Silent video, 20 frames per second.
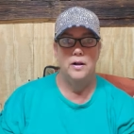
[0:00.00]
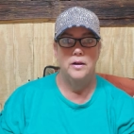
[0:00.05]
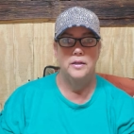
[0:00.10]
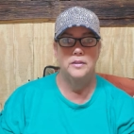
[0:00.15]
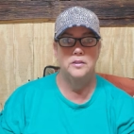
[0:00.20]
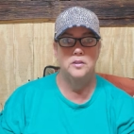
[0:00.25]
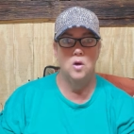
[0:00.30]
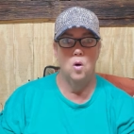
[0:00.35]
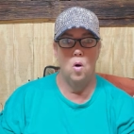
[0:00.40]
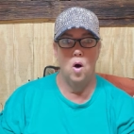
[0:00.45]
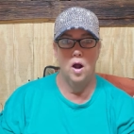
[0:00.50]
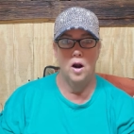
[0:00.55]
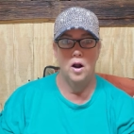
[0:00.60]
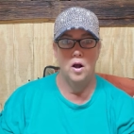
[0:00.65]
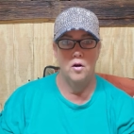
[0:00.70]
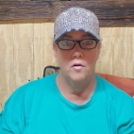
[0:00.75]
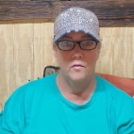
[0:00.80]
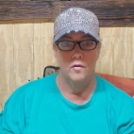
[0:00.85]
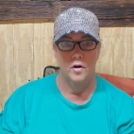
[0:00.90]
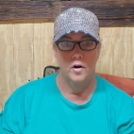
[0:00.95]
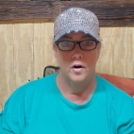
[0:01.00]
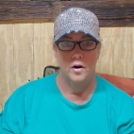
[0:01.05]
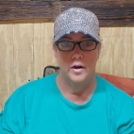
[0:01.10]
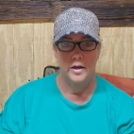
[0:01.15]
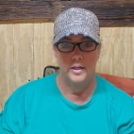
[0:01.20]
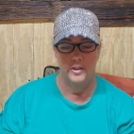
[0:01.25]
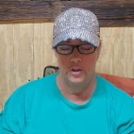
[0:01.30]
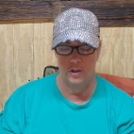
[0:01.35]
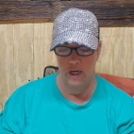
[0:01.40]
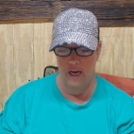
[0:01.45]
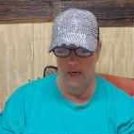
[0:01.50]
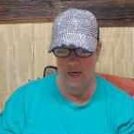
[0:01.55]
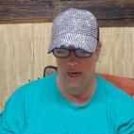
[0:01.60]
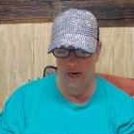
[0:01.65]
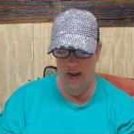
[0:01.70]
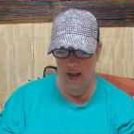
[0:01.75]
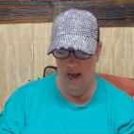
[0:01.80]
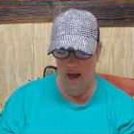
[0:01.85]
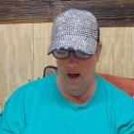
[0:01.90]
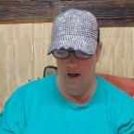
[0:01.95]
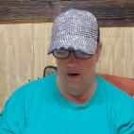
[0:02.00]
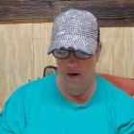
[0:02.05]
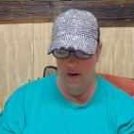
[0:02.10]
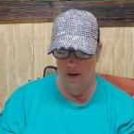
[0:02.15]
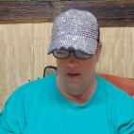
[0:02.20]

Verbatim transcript: Let's go on over and check it out.